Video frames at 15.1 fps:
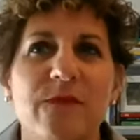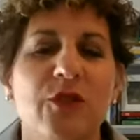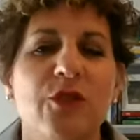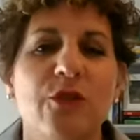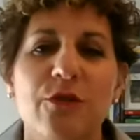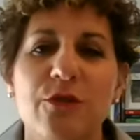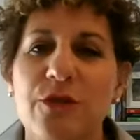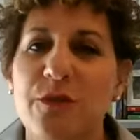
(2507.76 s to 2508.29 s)

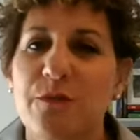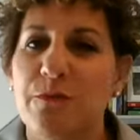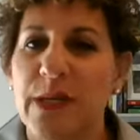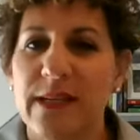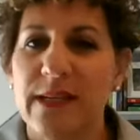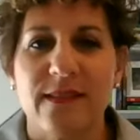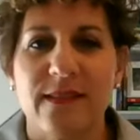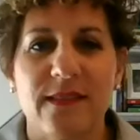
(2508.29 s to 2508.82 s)
news
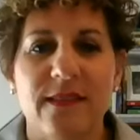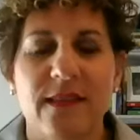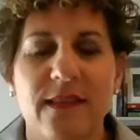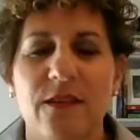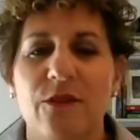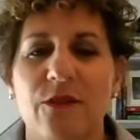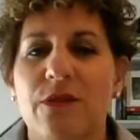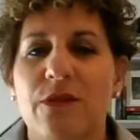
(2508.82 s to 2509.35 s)
bits that
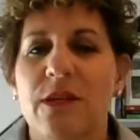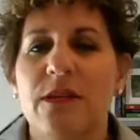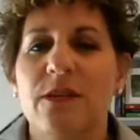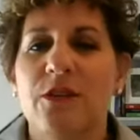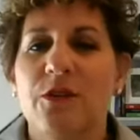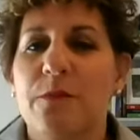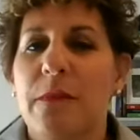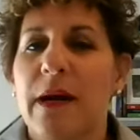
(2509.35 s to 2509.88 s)
you think
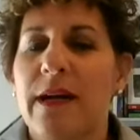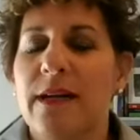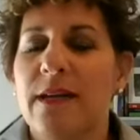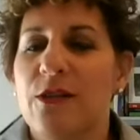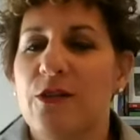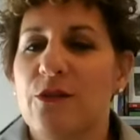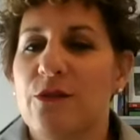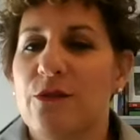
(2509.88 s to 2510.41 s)
you might
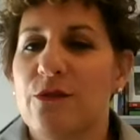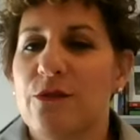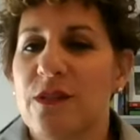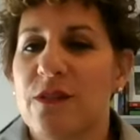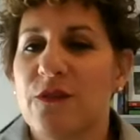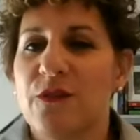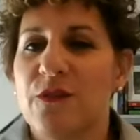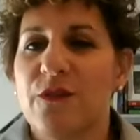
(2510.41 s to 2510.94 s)
use
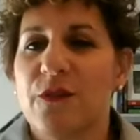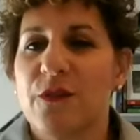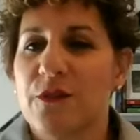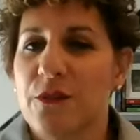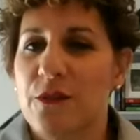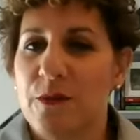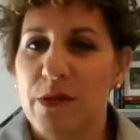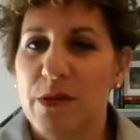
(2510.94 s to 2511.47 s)
in
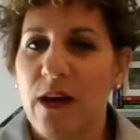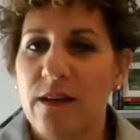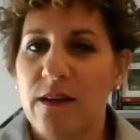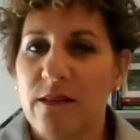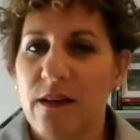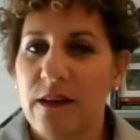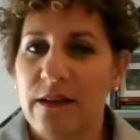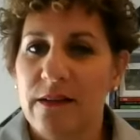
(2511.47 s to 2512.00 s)
further plot
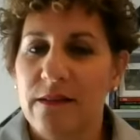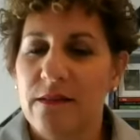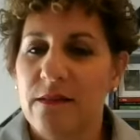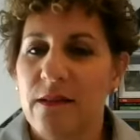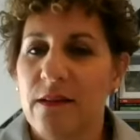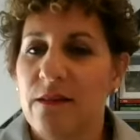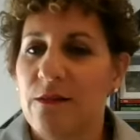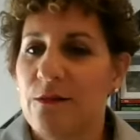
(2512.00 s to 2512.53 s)
lines
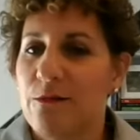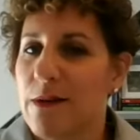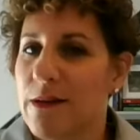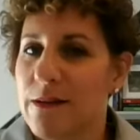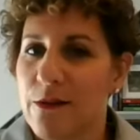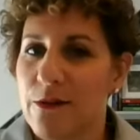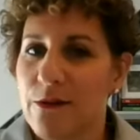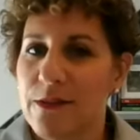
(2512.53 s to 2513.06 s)
in the
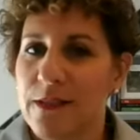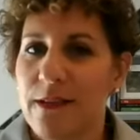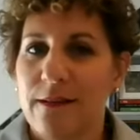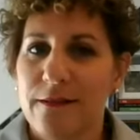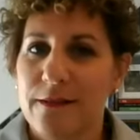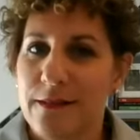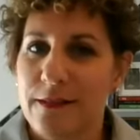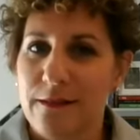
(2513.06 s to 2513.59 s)
Red
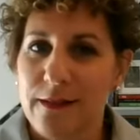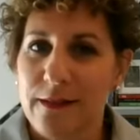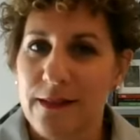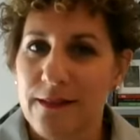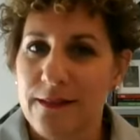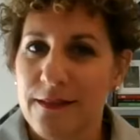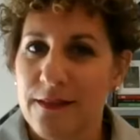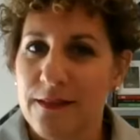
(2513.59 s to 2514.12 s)
Hotel
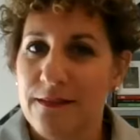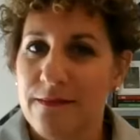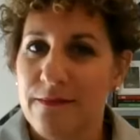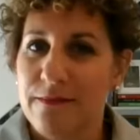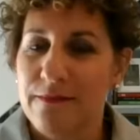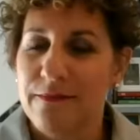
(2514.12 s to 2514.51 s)
series?